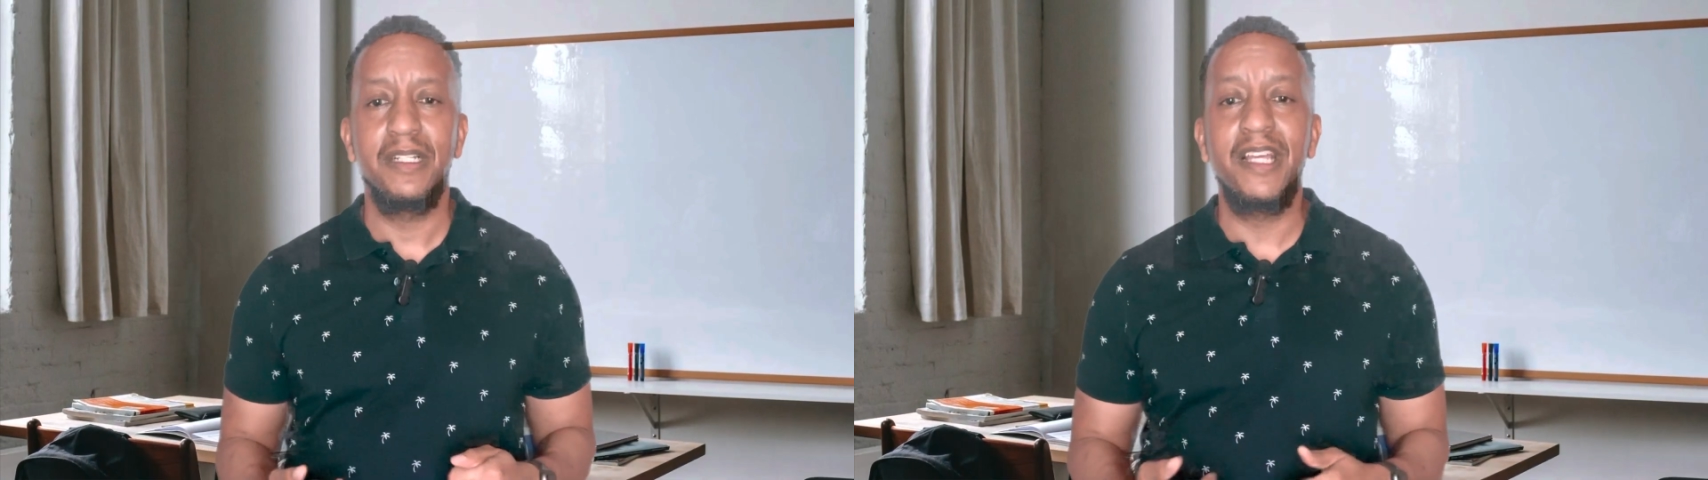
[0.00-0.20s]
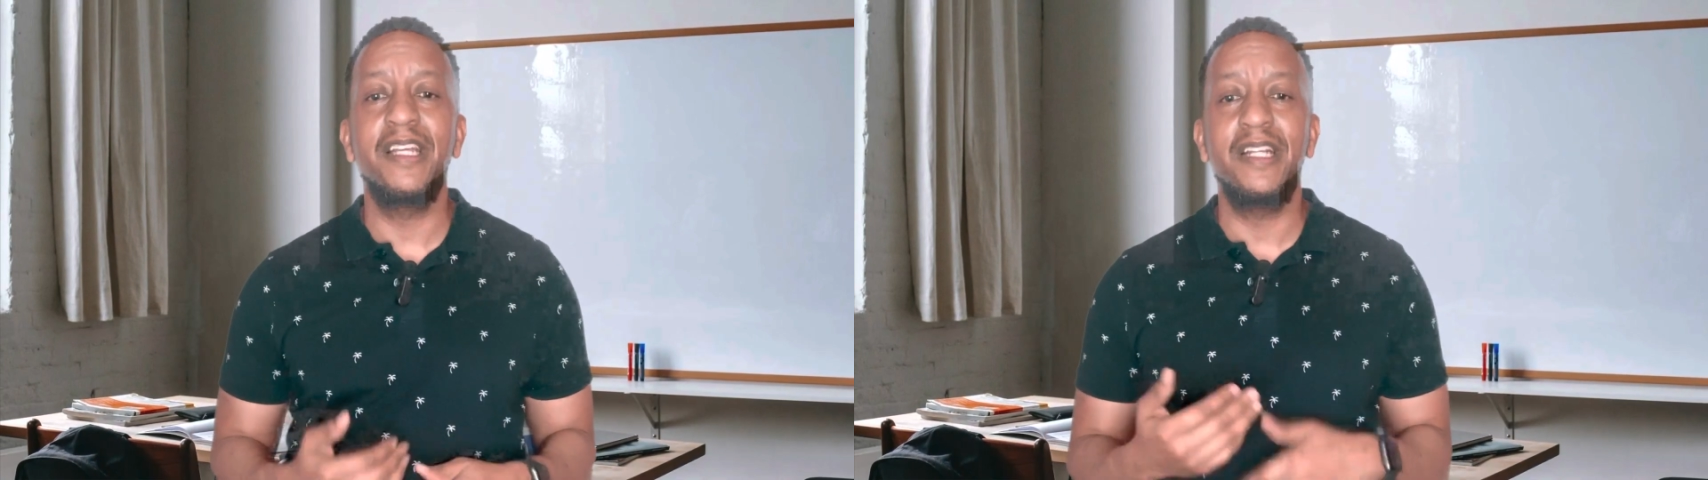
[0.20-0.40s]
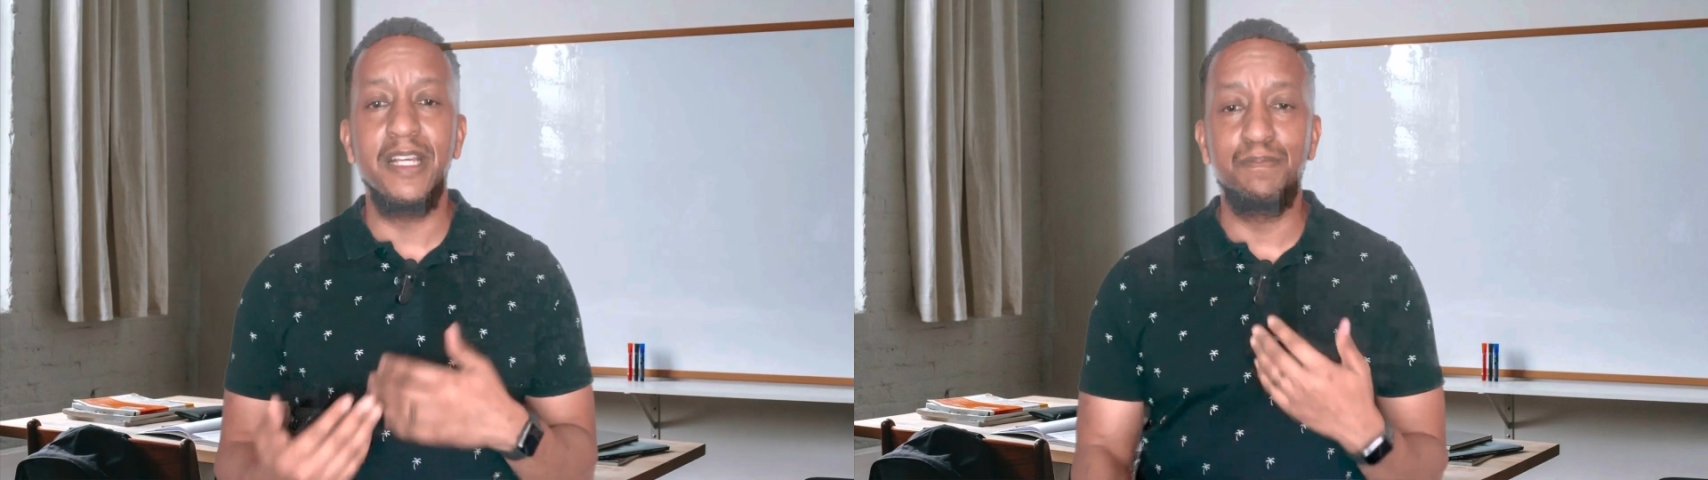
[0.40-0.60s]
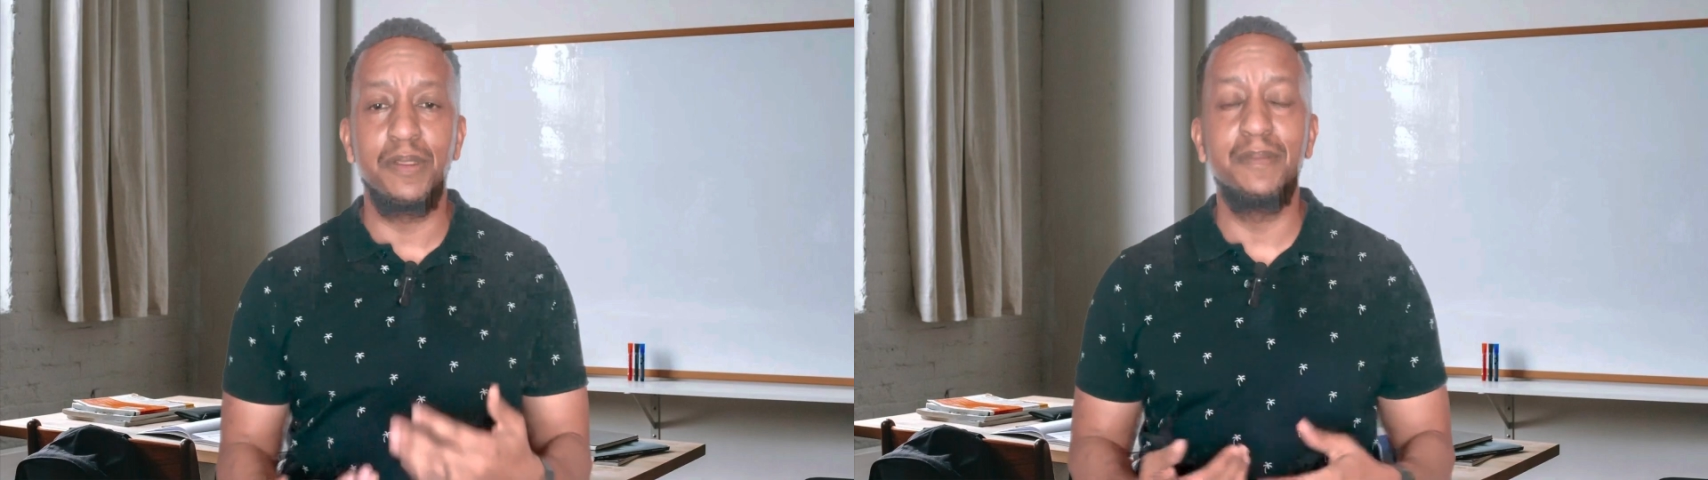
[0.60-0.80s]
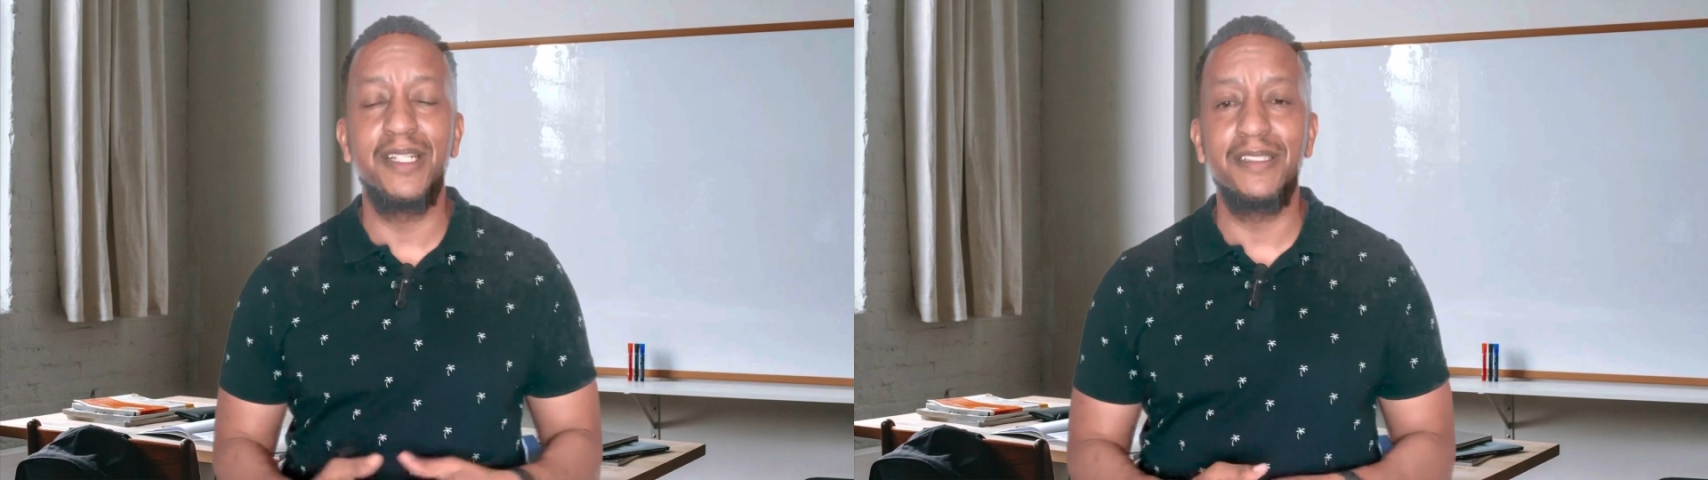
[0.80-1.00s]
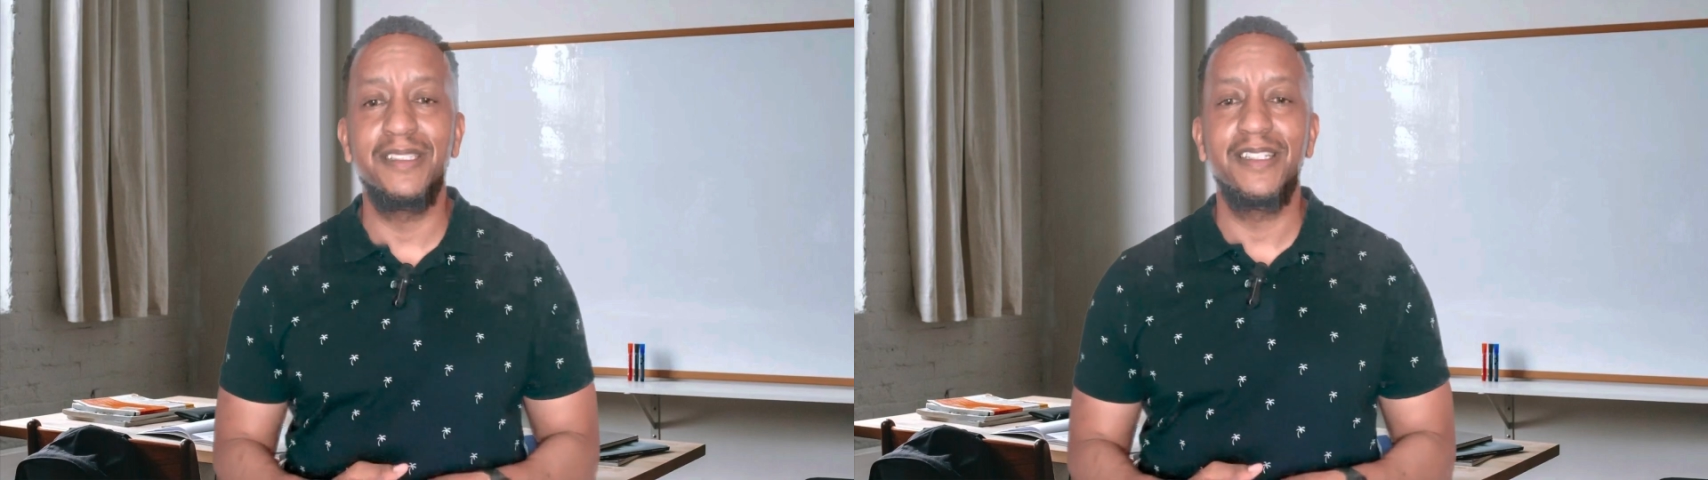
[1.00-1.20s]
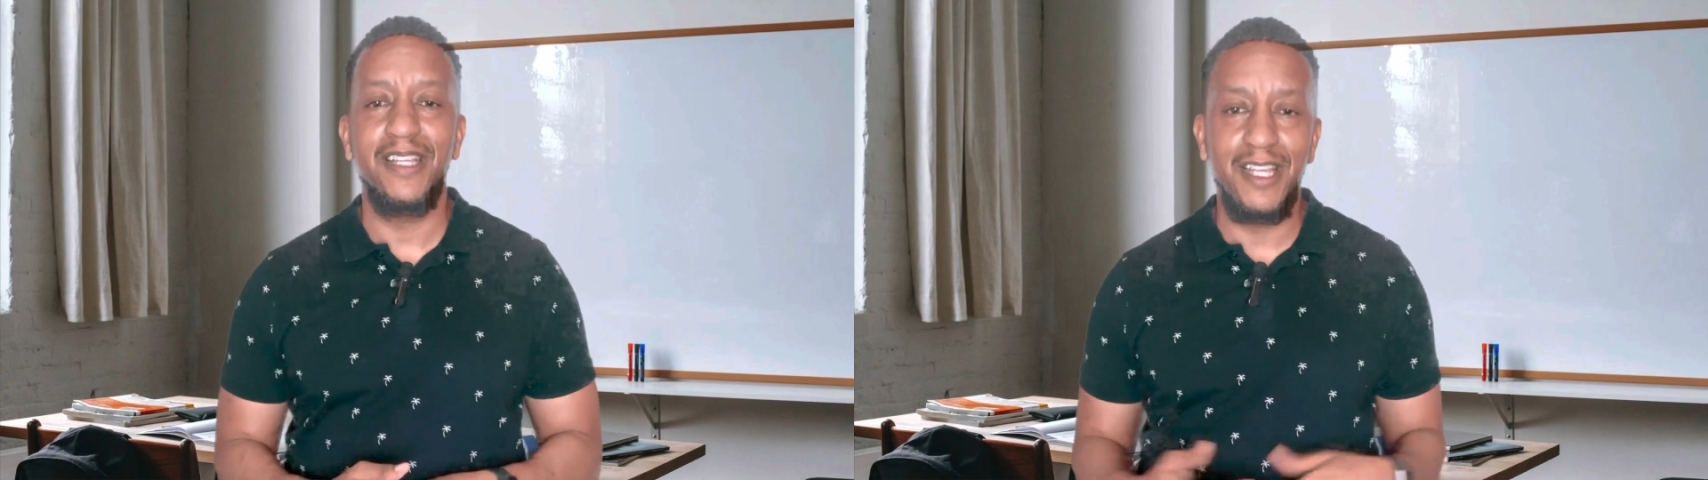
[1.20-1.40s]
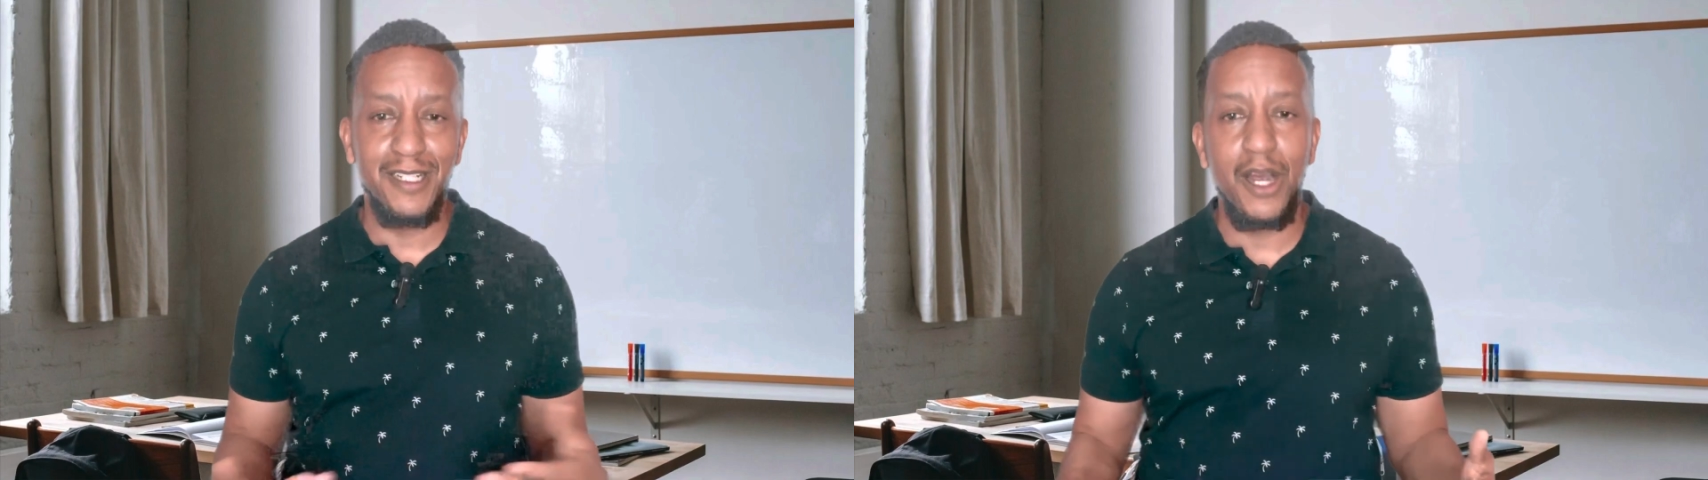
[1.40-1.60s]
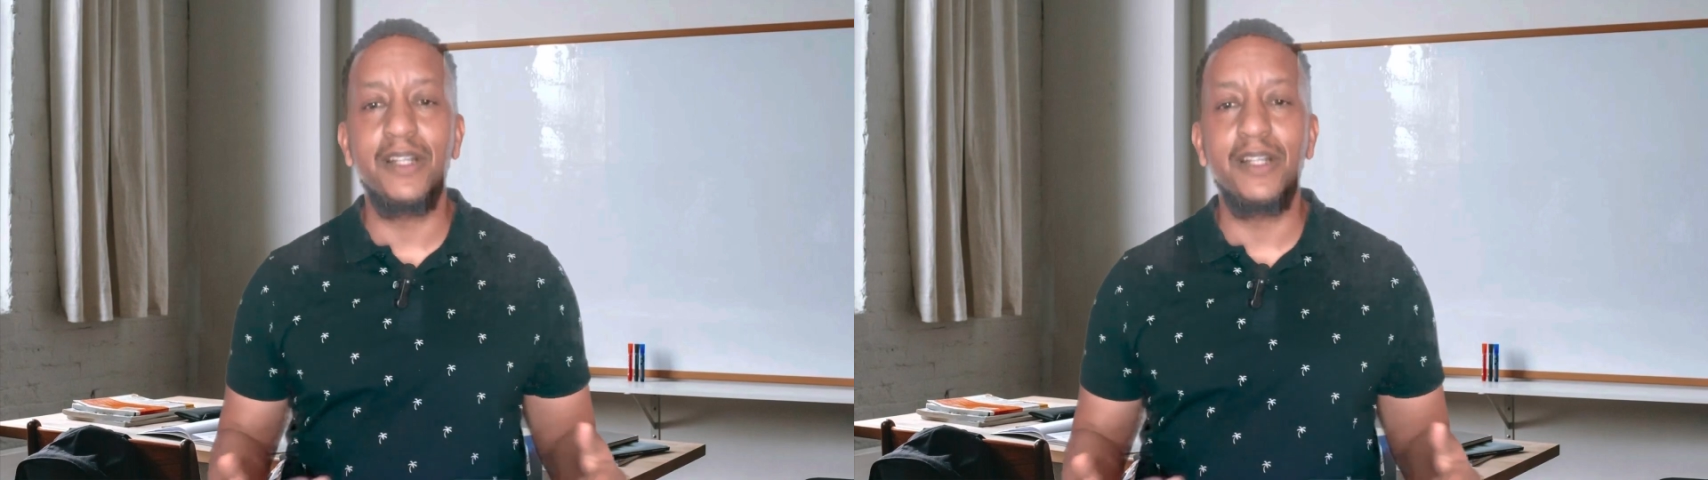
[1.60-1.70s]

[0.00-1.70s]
can implement in our